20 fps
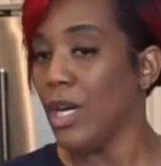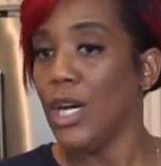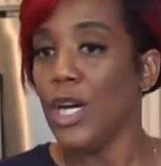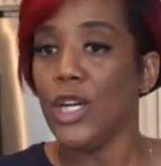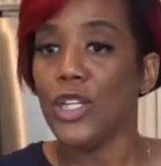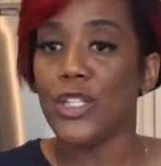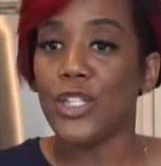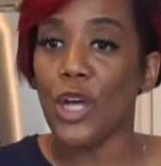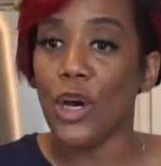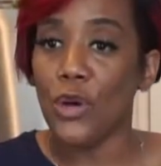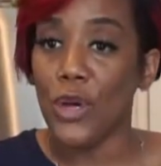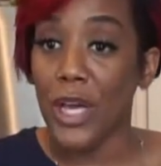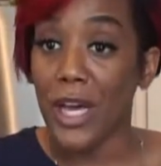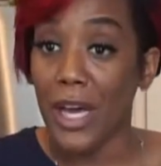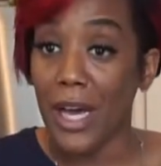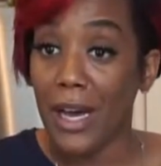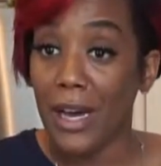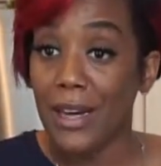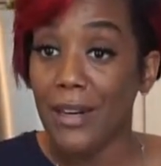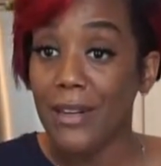So
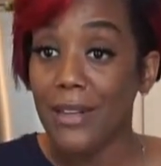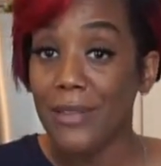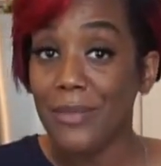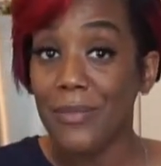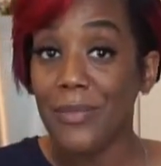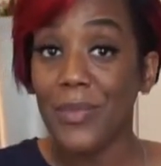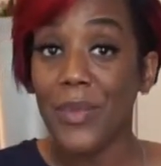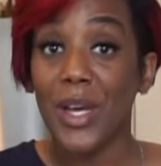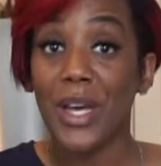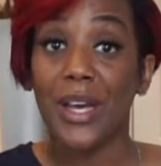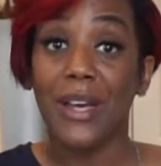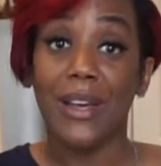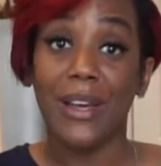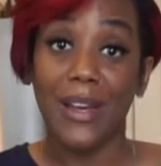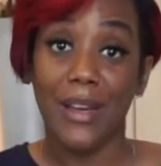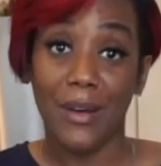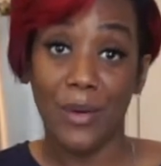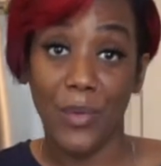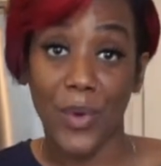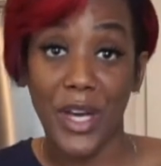yeah,
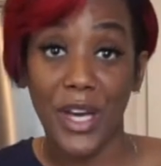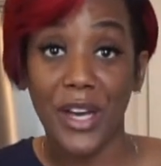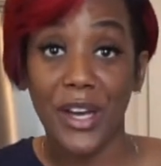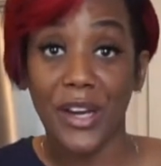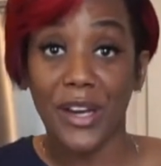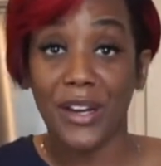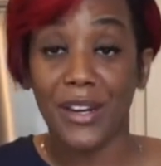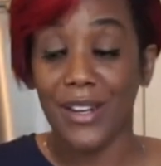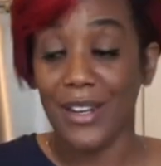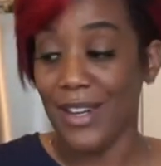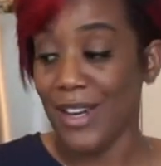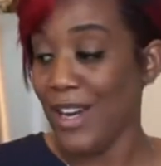we here.